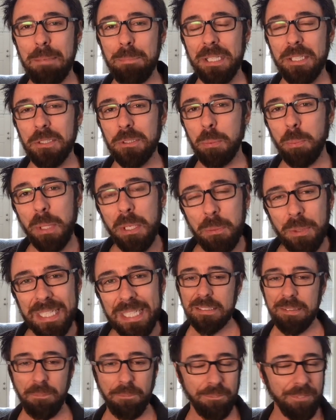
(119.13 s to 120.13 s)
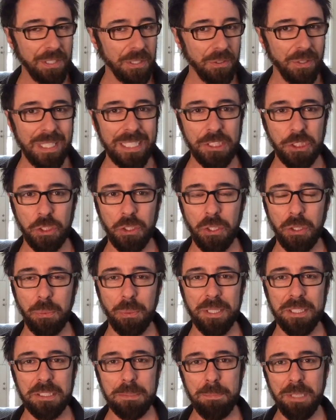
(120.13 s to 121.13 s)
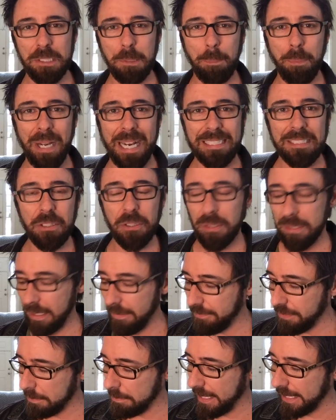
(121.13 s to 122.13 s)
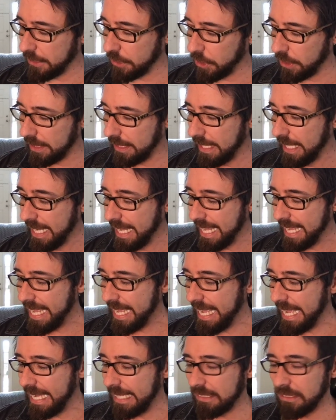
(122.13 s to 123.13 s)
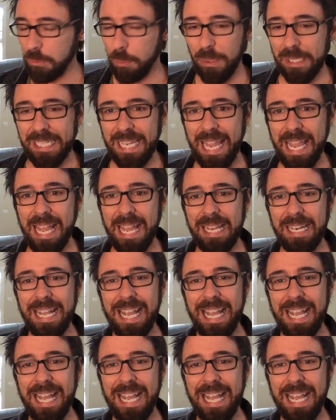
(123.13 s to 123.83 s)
because we wanted to fill this show with as much practical information as we can.